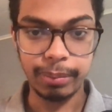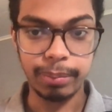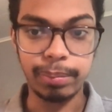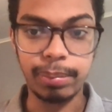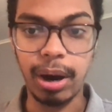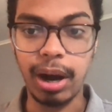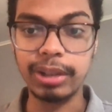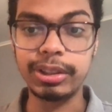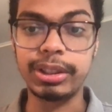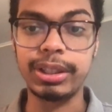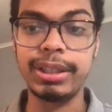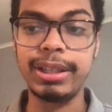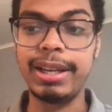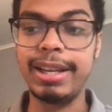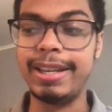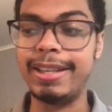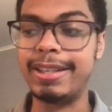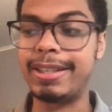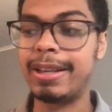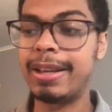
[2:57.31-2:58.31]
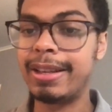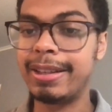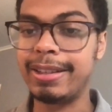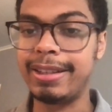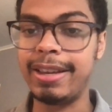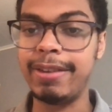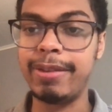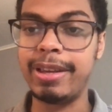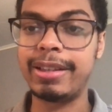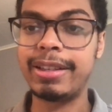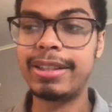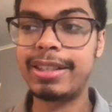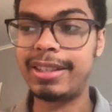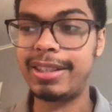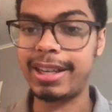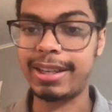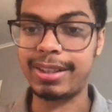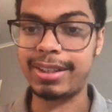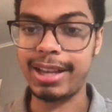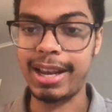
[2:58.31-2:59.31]
Boston is giving
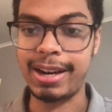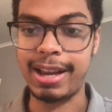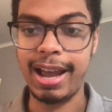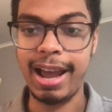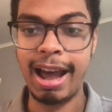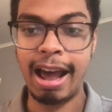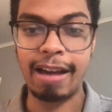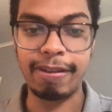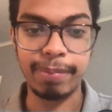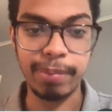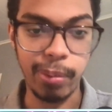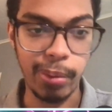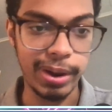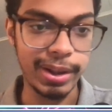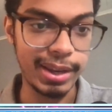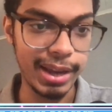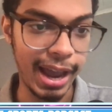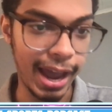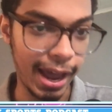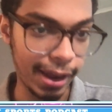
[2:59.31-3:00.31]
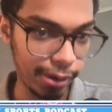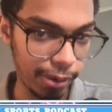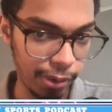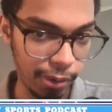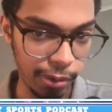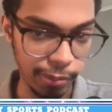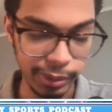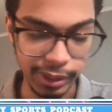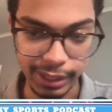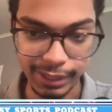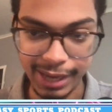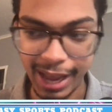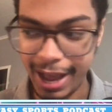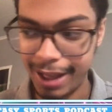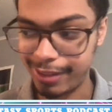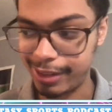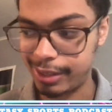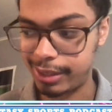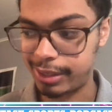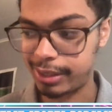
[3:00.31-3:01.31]
six and a half points at home to
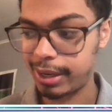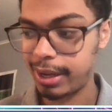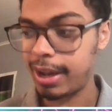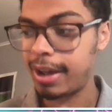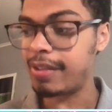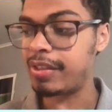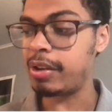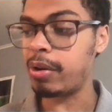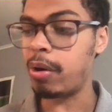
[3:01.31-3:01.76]
Dallas. The